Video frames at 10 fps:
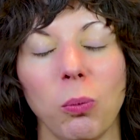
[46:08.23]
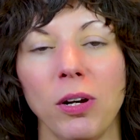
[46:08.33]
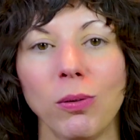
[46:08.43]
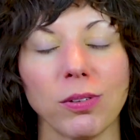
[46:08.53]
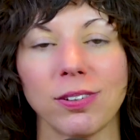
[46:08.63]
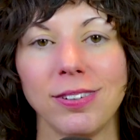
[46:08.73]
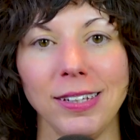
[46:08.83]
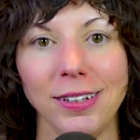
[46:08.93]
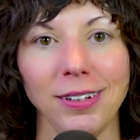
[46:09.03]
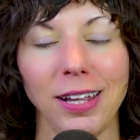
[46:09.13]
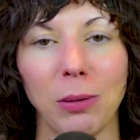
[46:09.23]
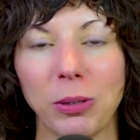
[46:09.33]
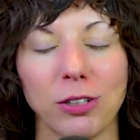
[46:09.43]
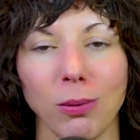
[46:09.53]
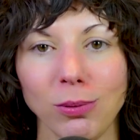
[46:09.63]
We don't see it,
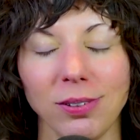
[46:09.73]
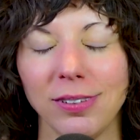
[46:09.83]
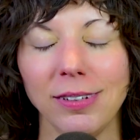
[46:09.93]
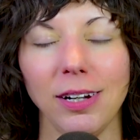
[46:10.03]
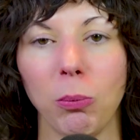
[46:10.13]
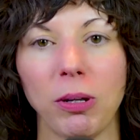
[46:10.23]
and we don't see it,